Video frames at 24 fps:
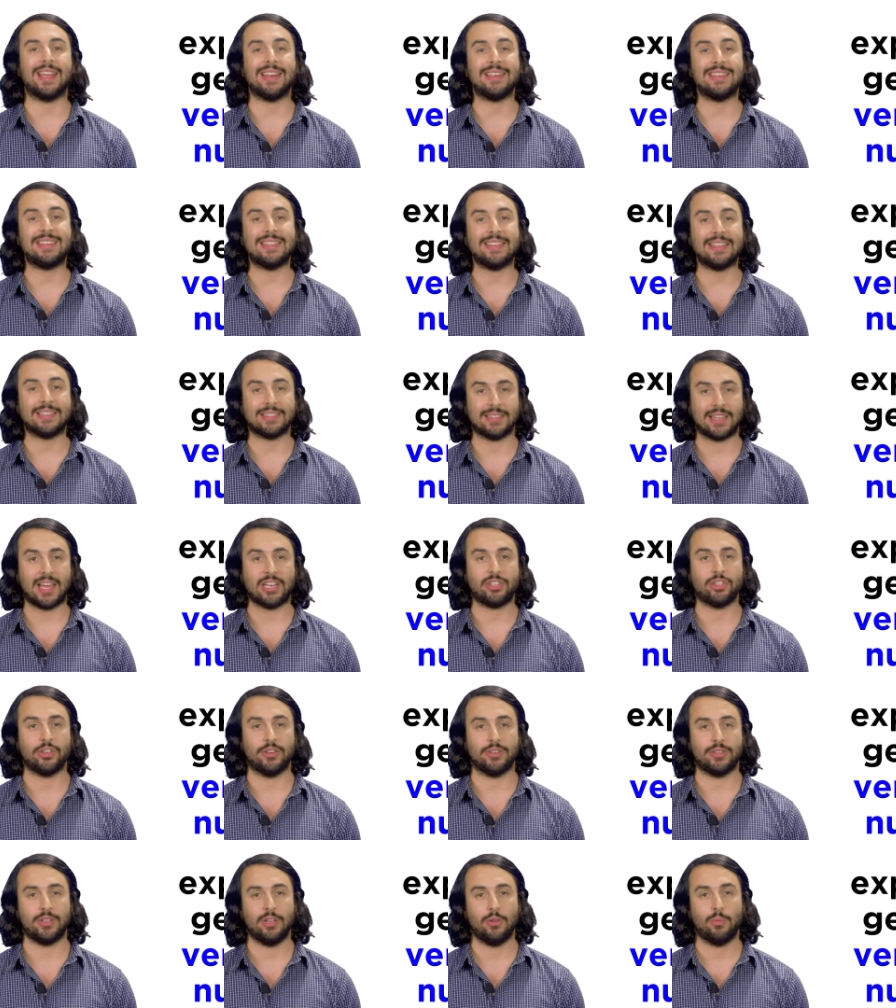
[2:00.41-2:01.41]
Indian
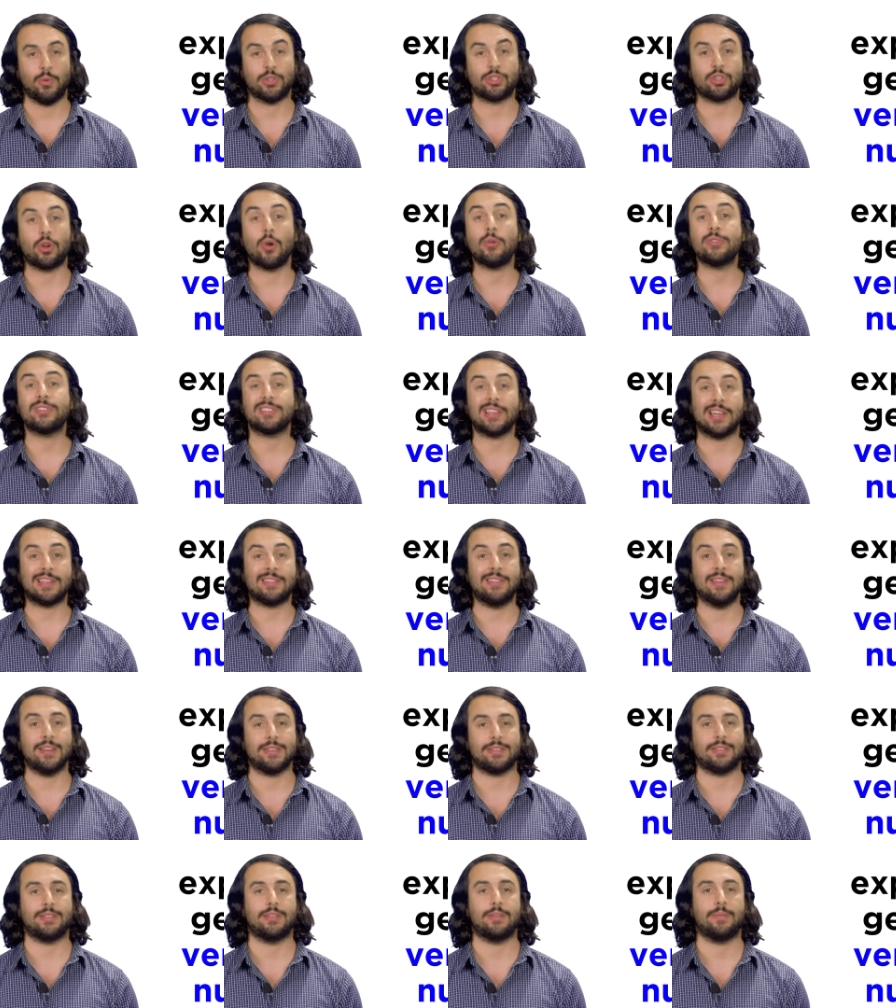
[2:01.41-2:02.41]
legend, which goes like
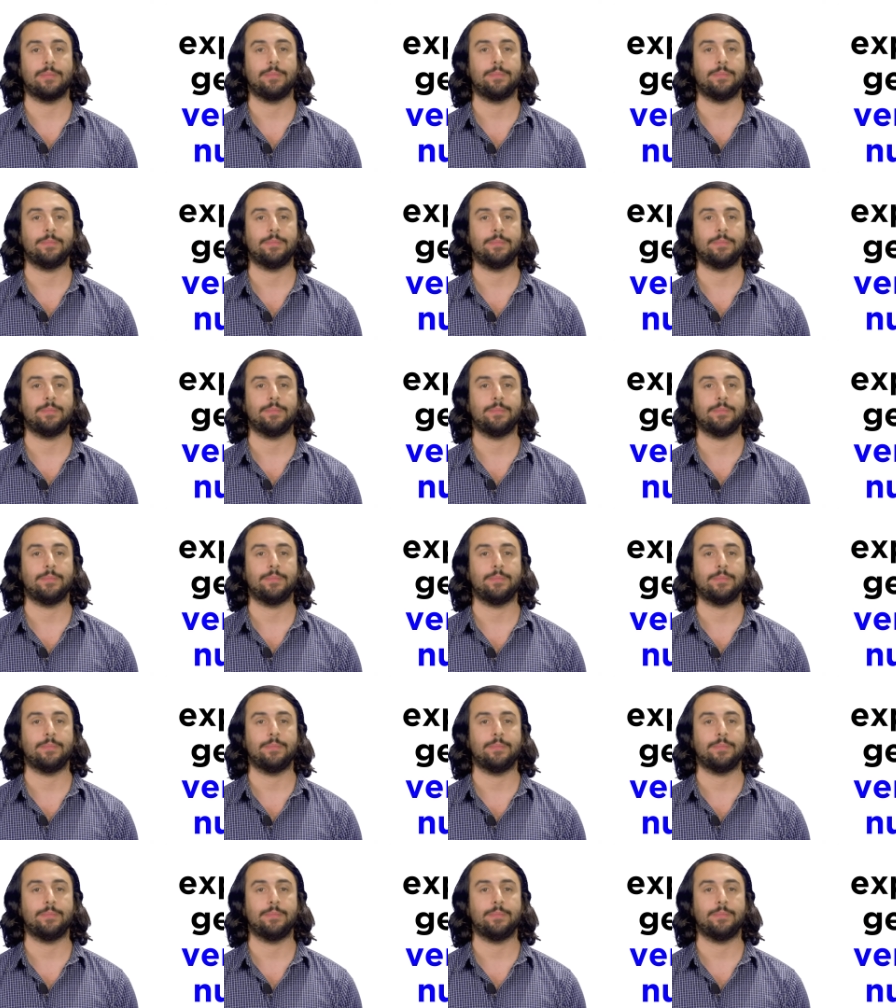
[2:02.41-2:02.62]
this.